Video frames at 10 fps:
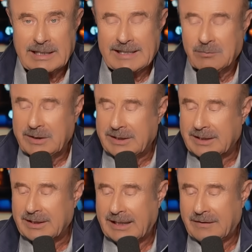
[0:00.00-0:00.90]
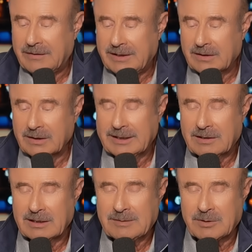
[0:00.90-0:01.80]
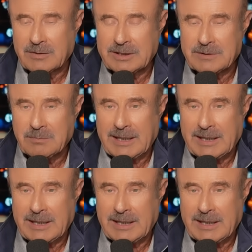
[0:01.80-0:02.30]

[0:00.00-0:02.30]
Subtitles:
If we didn't have illegal immigrants